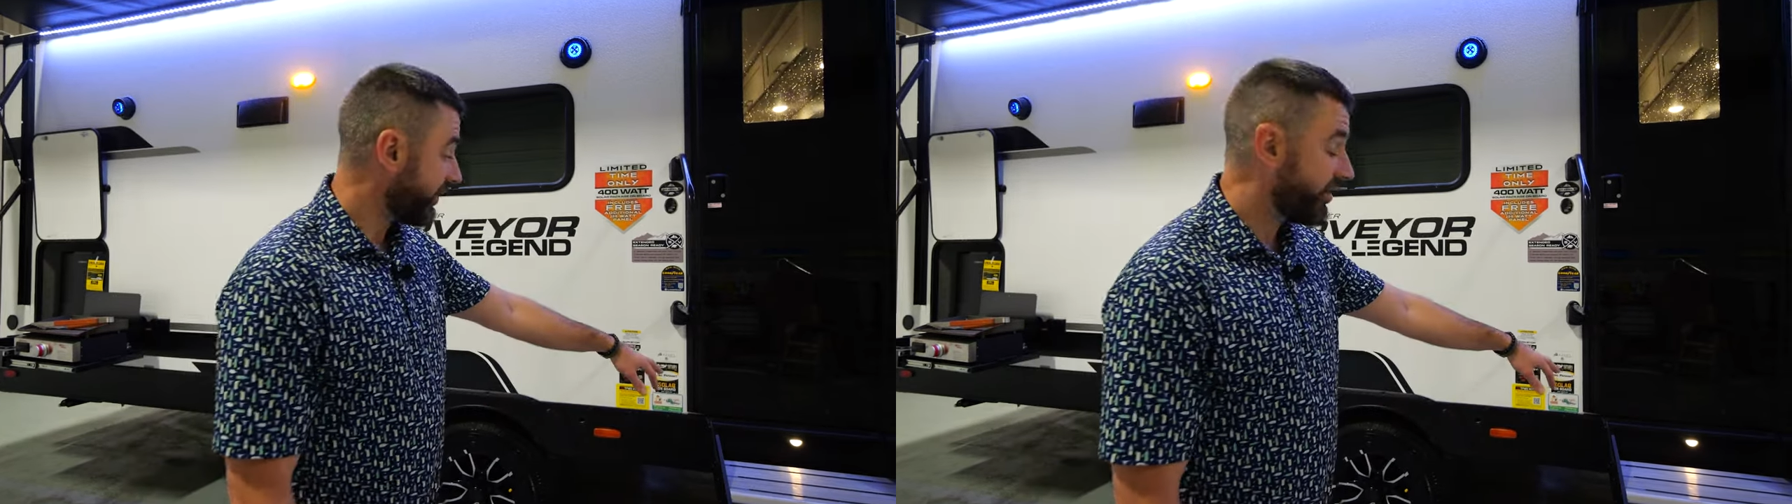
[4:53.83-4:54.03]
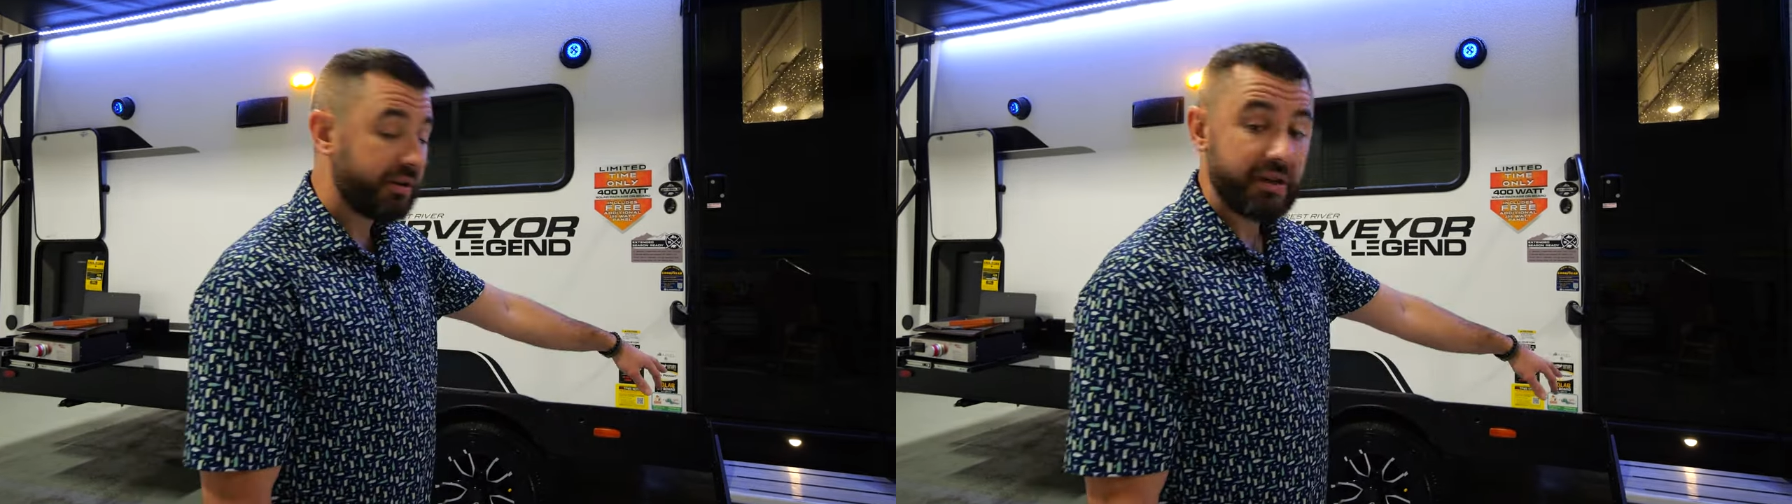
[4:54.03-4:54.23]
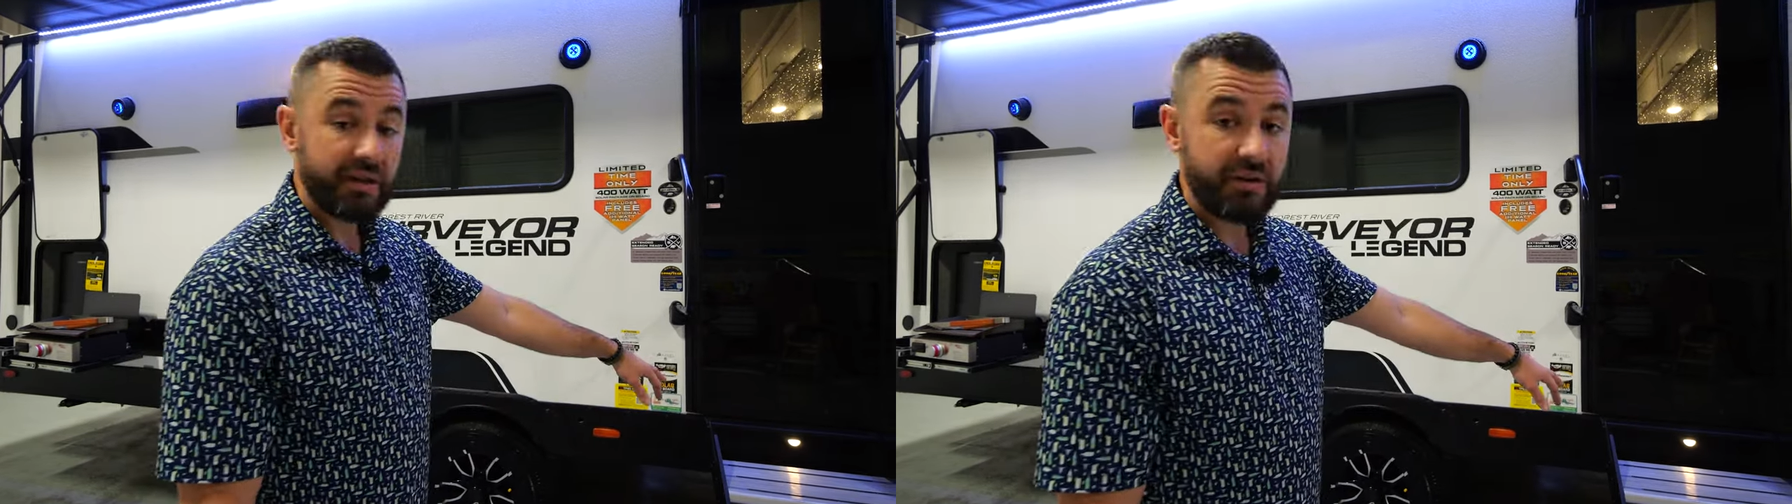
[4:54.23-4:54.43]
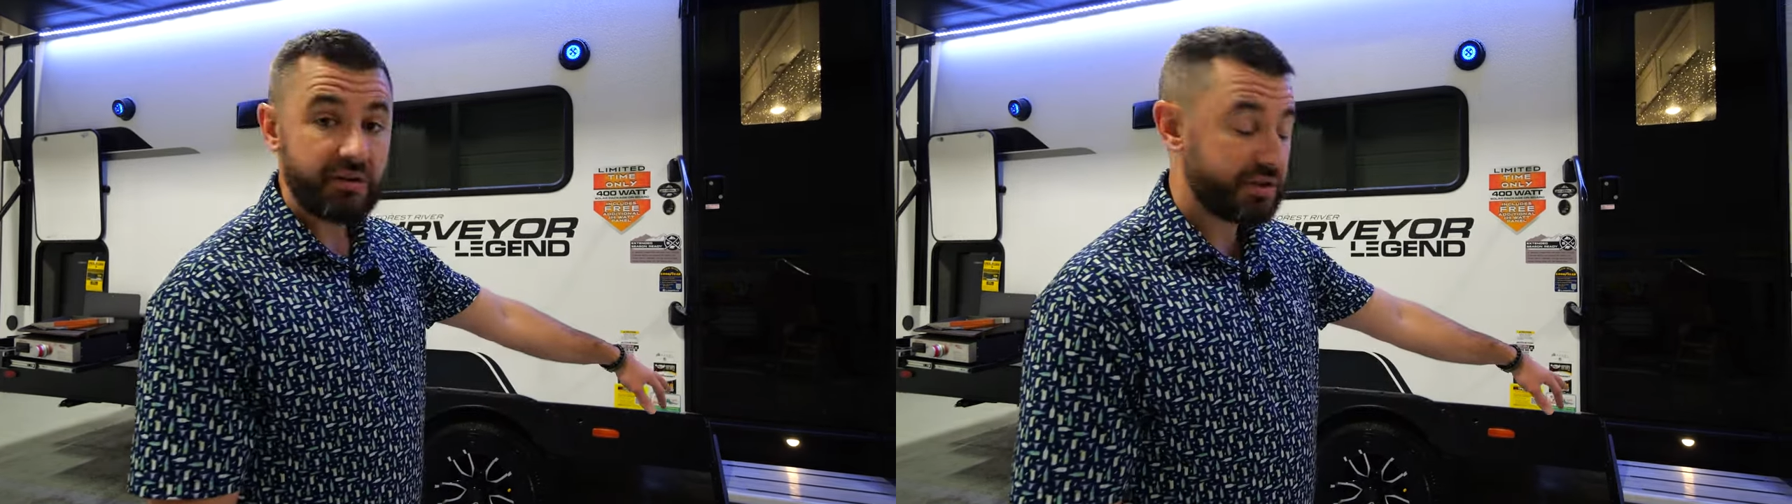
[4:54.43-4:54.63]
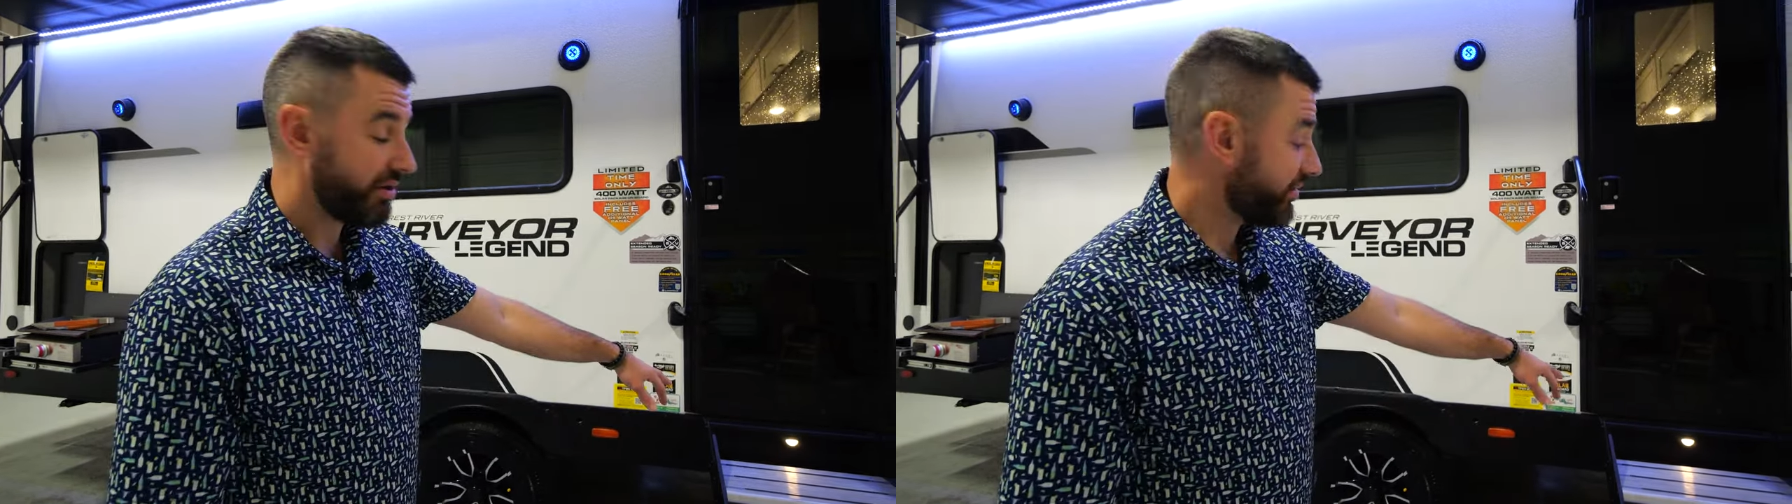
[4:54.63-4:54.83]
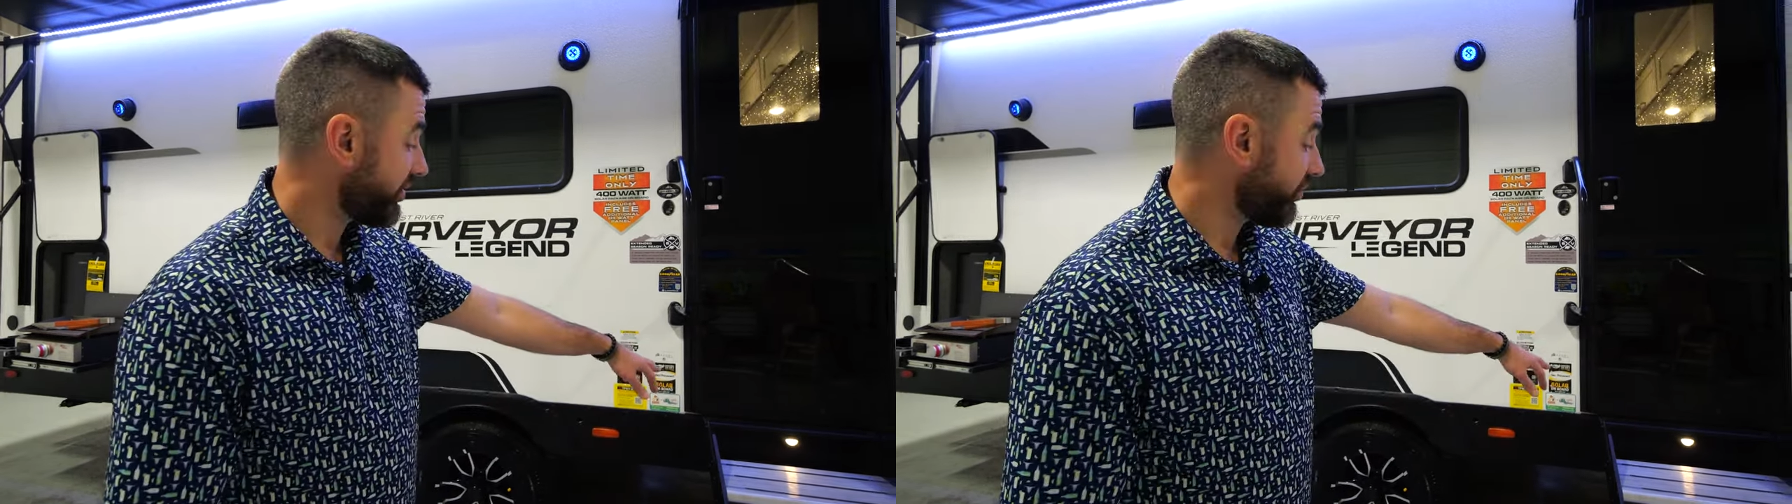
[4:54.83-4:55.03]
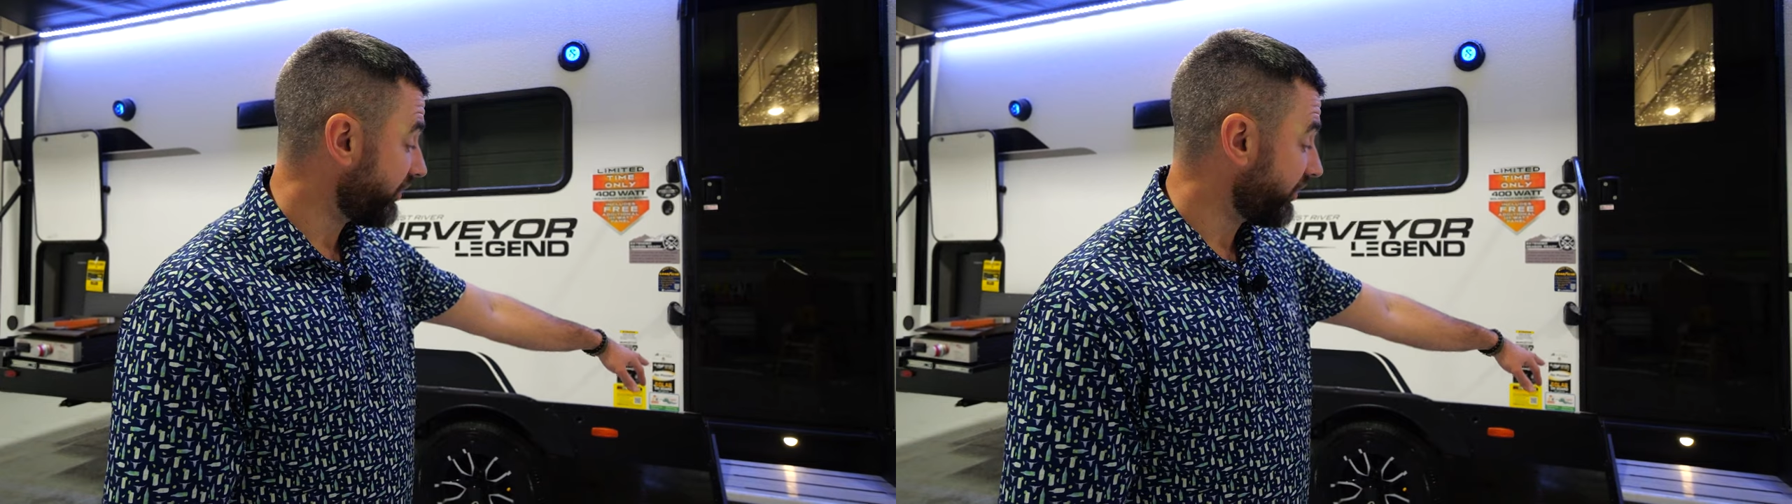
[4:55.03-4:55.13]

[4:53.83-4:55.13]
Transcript: And then you're gonna notice also